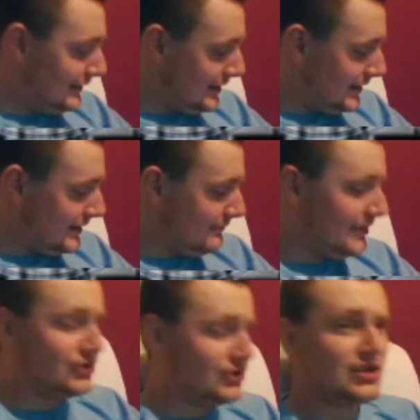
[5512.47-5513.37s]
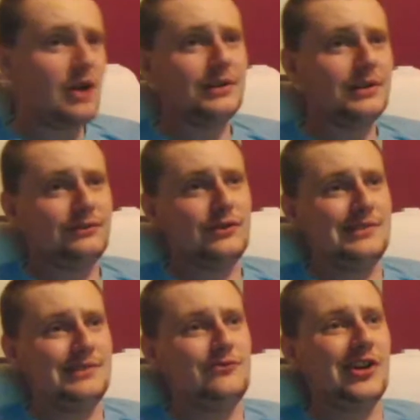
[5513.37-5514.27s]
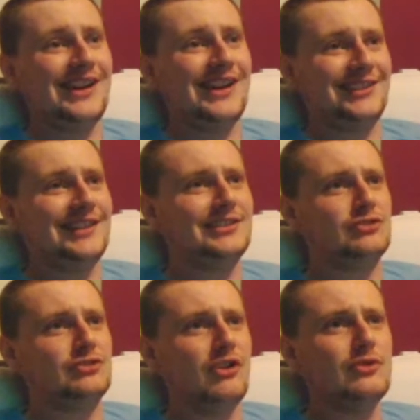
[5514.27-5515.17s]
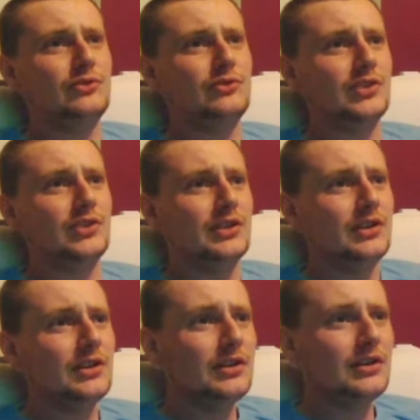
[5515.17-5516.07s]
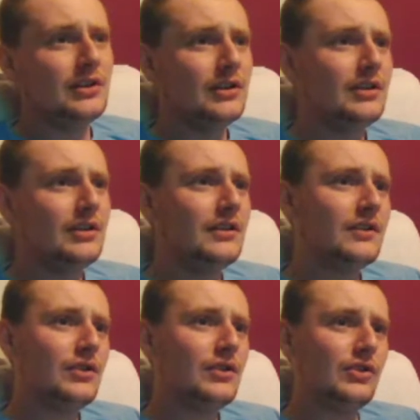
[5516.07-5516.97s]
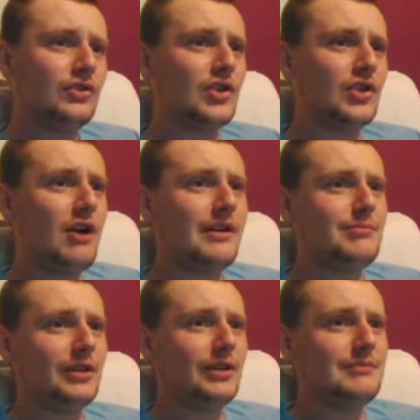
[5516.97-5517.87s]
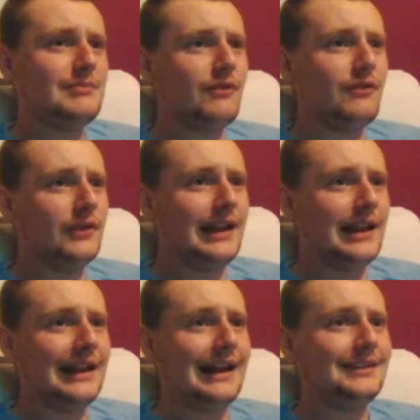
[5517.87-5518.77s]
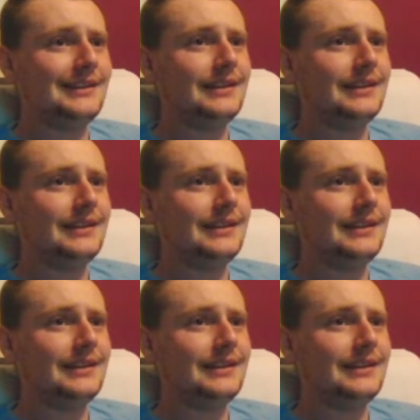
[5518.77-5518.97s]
Yeah, man, Joe, it's fucking Roque Santa Cruz. Couldn't score in a bloody brothel, that lad.